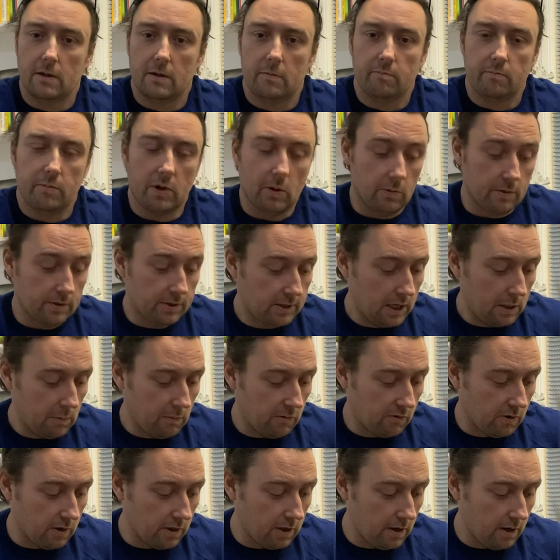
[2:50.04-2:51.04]
But we'll see.
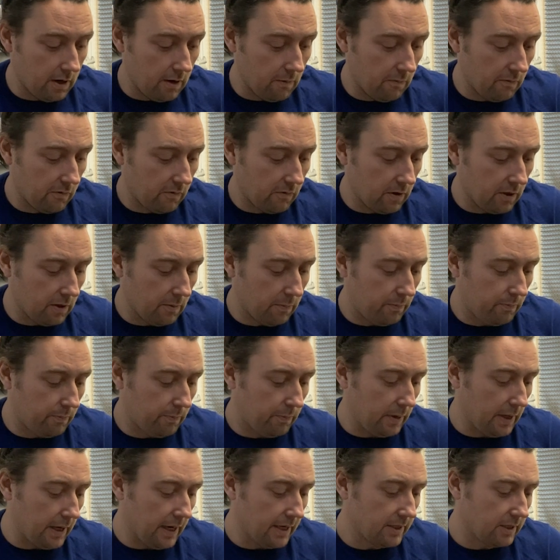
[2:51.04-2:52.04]
We've got the
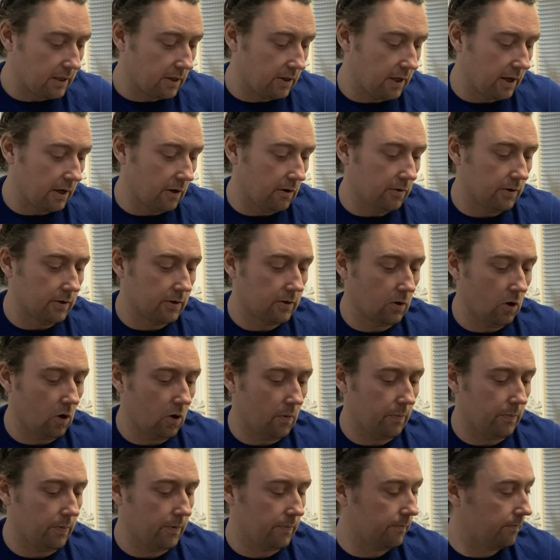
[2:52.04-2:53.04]
plastic thing on the
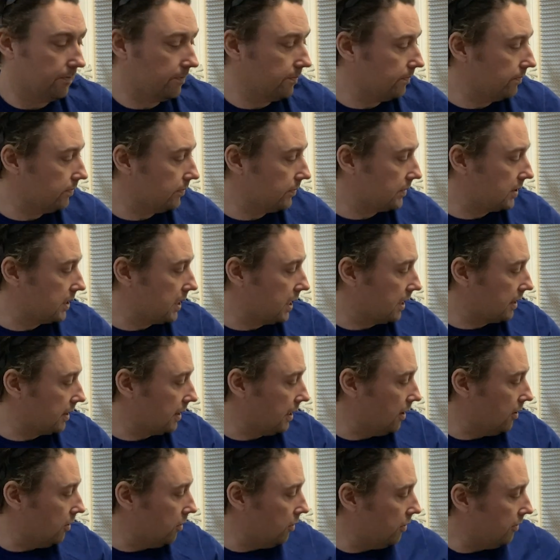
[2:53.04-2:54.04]
top. Take that
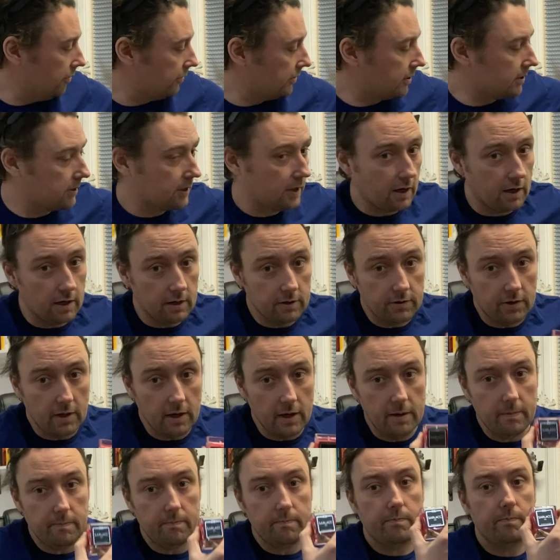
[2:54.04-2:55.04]
off. Discard
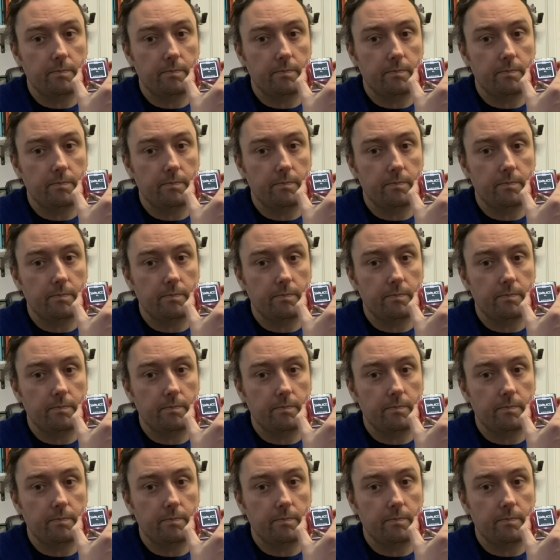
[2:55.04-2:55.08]
that.